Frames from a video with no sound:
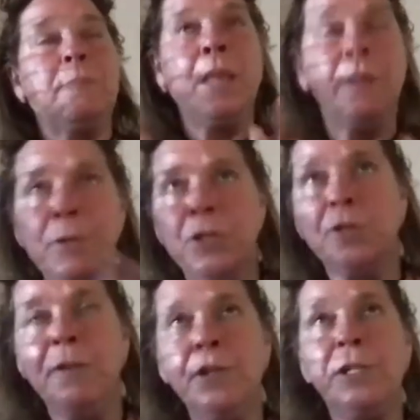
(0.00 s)
let me just
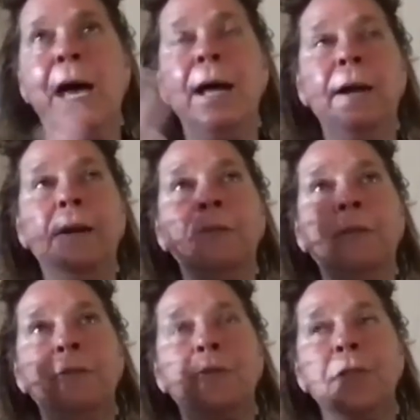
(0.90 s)
finish that.
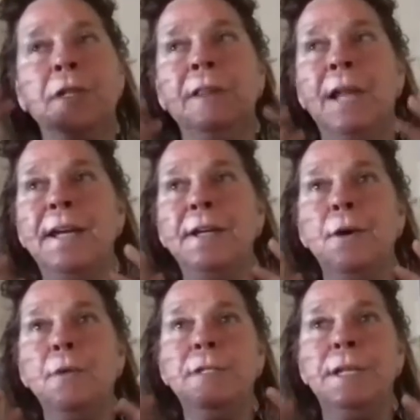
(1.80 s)
So the light
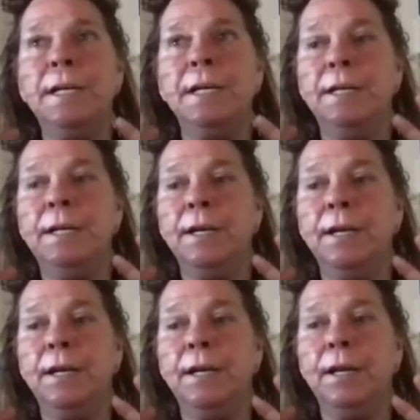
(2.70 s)
goes in,
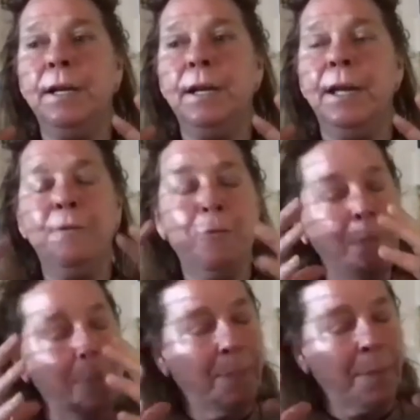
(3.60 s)
and
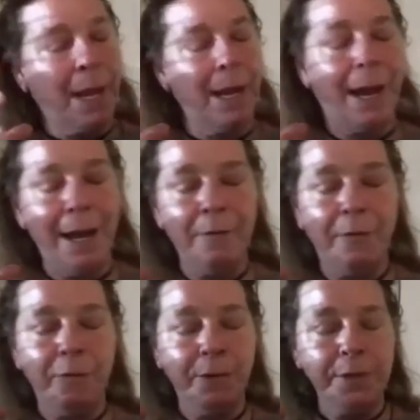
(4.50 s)
from I, I have
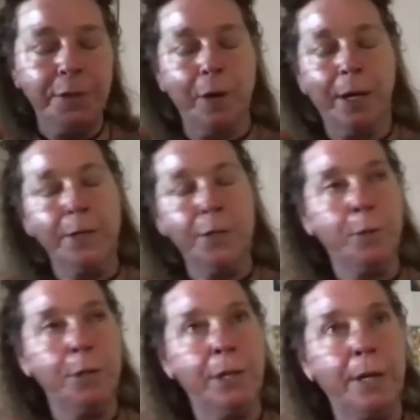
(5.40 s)
a really strong
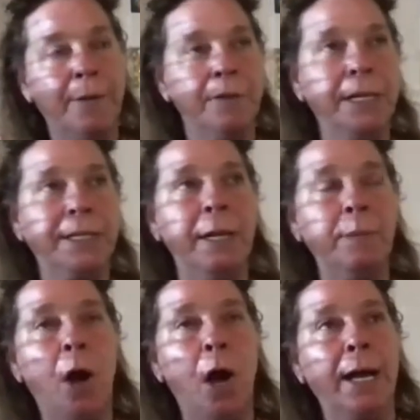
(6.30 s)
intuition. I have a nickname,
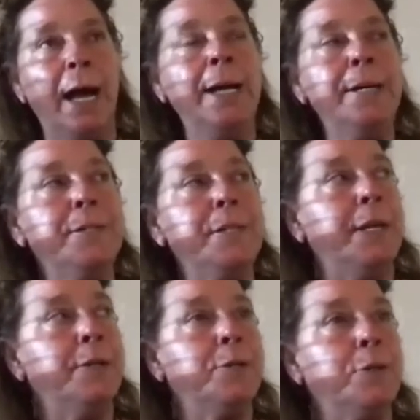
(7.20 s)
Hawkeyes.
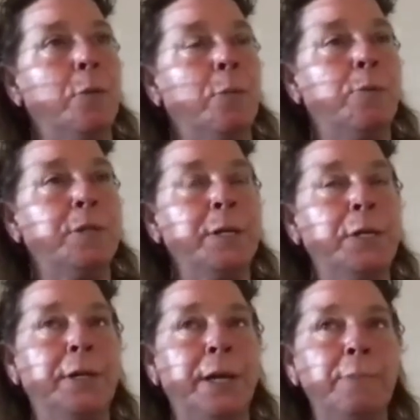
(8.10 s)
And so somebody
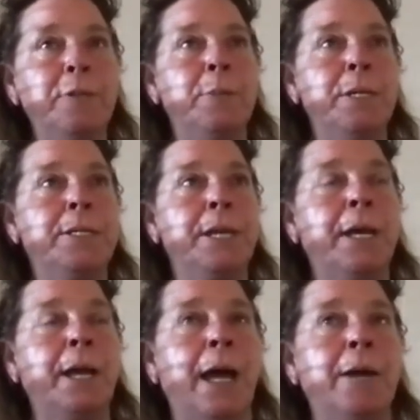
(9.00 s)
could come to me
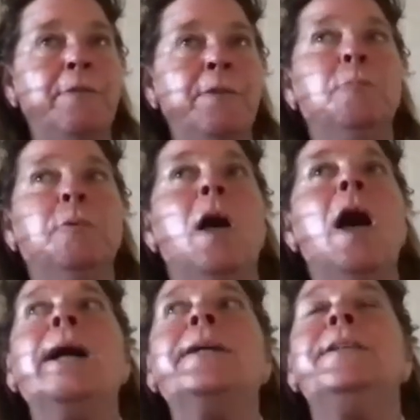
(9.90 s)
saying, I feel
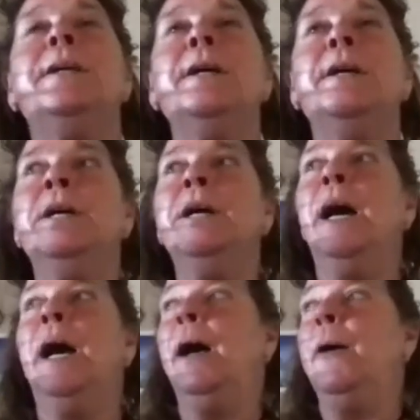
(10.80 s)
blocked.
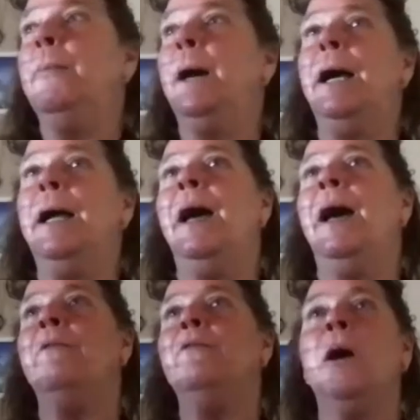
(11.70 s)
Um, I
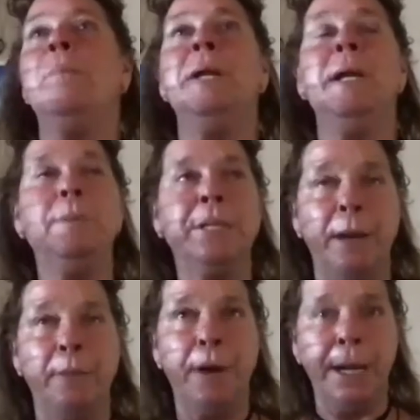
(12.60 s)
have not been able to
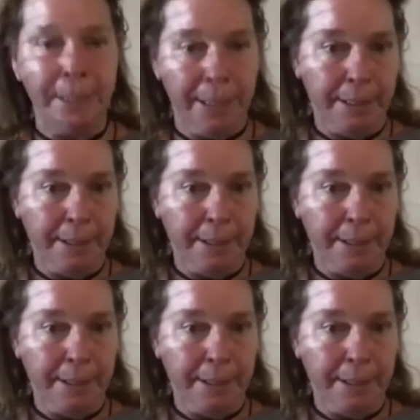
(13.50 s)
get pregnant